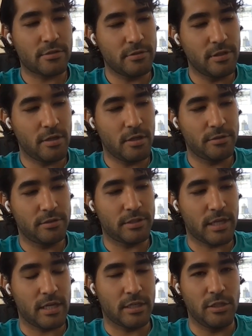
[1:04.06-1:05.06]
actually called
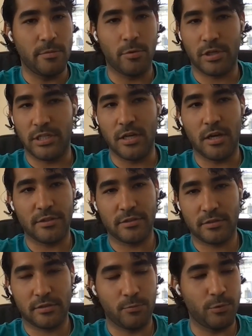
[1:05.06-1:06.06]
uh, Cuboh
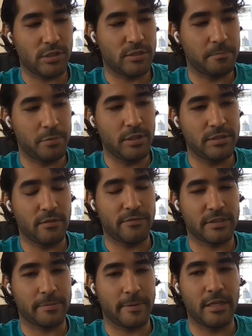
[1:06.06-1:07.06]
Kiosks, which is pretty
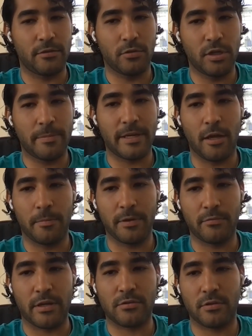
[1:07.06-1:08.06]
self-explanatory, but
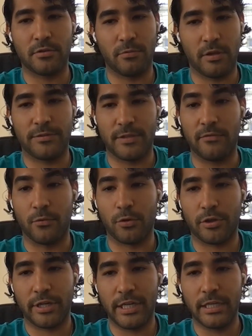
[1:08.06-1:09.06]
helping restaurants with
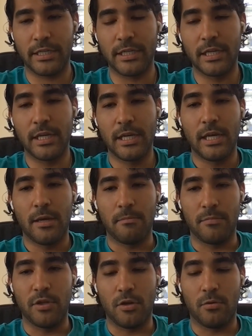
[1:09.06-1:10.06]
self-ordering and
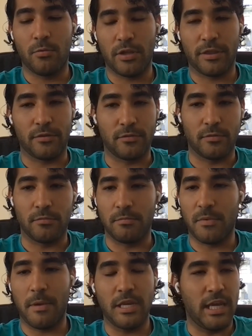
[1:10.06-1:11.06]
you know with
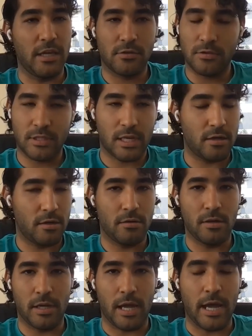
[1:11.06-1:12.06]
the many issues that are
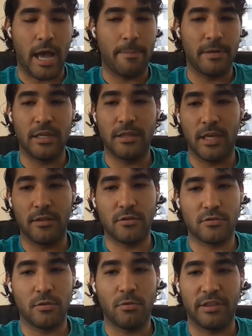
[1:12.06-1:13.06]
uh, happening in the
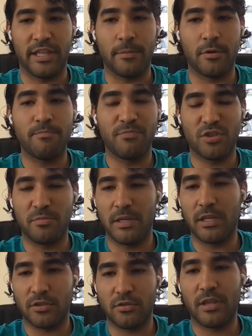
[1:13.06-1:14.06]
industry with labor, just
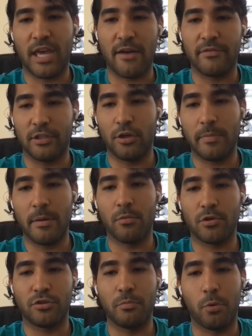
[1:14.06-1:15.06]
making mm. sure they mm. have a little bit
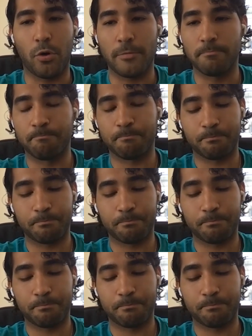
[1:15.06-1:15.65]
more support